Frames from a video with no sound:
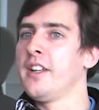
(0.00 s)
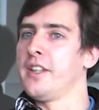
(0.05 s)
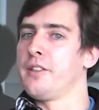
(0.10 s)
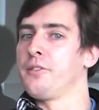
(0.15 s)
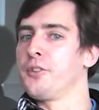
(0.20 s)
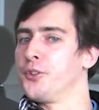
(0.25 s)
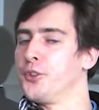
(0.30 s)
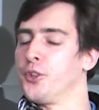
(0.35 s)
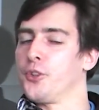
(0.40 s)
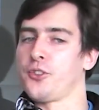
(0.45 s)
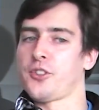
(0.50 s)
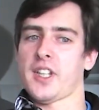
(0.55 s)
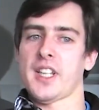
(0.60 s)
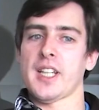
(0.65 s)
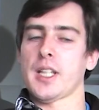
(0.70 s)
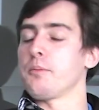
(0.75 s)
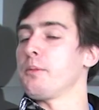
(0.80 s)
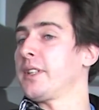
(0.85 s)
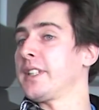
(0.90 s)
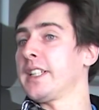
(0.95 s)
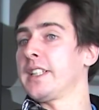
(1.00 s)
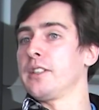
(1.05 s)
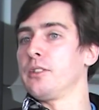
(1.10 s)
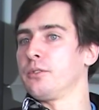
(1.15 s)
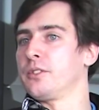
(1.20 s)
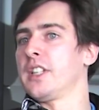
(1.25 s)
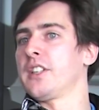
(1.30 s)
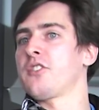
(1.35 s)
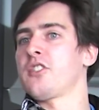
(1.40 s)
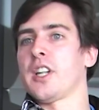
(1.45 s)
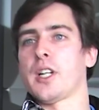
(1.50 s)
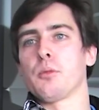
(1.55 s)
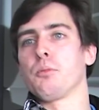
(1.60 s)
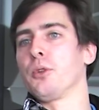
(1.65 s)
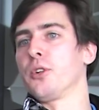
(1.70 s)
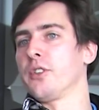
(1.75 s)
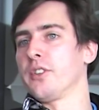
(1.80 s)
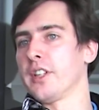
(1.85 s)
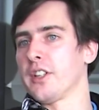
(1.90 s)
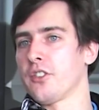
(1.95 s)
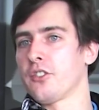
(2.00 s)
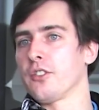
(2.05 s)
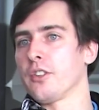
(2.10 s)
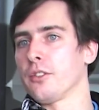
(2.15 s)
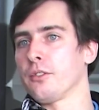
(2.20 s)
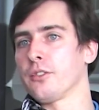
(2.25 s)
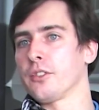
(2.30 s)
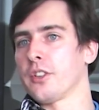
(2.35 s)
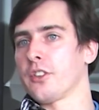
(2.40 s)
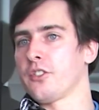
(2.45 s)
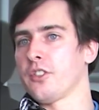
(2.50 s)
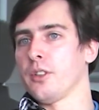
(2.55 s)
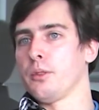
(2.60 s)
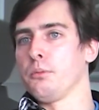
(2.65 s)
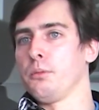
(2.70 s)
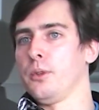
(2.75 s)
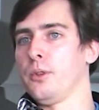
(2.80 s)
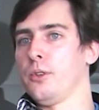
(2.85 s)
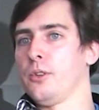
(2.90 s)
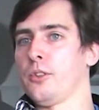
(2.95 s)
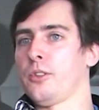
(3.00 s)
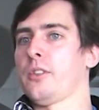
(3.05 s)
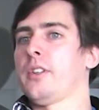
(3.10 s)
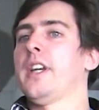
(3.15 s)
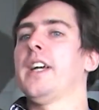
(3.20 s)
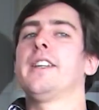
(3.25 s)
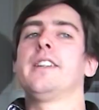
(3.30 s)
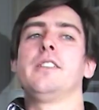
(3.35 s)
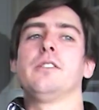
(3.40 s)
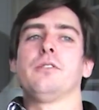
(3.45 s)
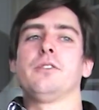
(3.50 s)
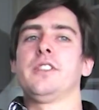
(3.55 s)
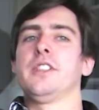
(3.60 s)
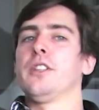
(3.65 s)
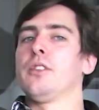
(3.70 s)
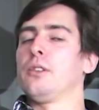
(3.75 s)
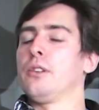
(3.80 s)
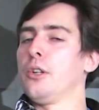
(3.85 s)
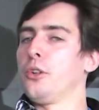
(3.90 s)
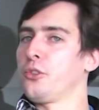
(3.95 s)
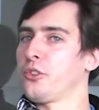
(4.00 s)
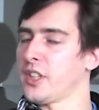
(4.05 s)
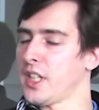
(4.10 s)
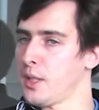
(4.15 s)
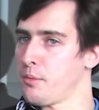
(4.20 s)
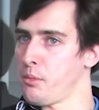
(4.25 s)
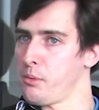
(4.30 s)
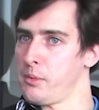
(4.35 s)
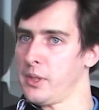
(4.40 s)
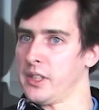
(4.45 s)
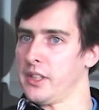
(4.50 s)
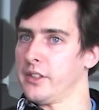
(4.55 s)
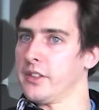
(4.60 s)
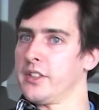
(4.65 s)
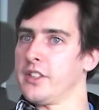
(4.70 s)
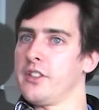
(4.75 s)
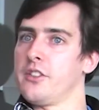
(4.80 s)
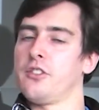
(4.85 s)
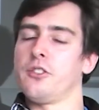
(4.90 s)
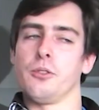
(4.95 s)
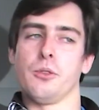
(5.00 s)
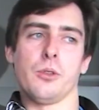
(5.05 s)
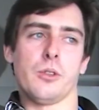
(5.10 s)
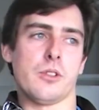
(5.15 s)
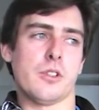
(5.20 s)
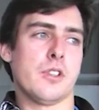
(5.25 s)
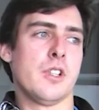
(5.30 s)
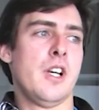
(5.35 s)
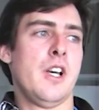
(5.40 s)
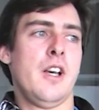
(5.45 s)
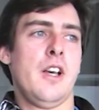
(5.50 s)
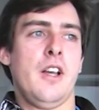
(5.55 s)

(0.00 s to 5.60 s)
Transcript: if you don't care about any of the checkpointing stuff, for example, or any of the unload capabilities, or